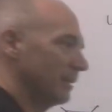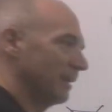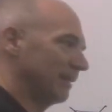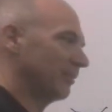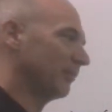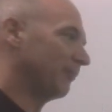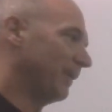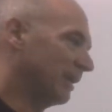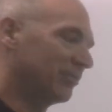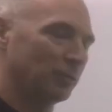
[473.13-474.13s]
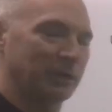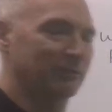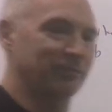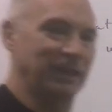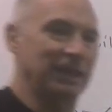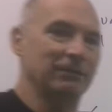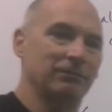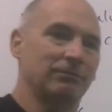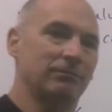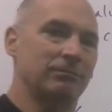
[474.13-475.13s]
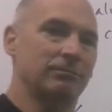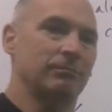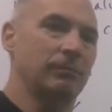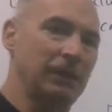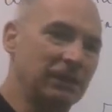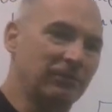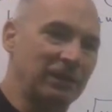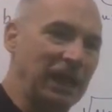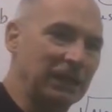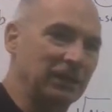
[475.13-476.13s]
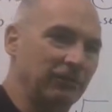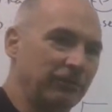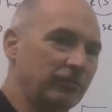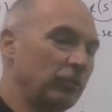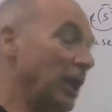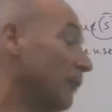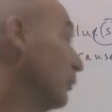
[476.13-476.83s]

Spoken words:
That's a fancy way of saying is negative. So now if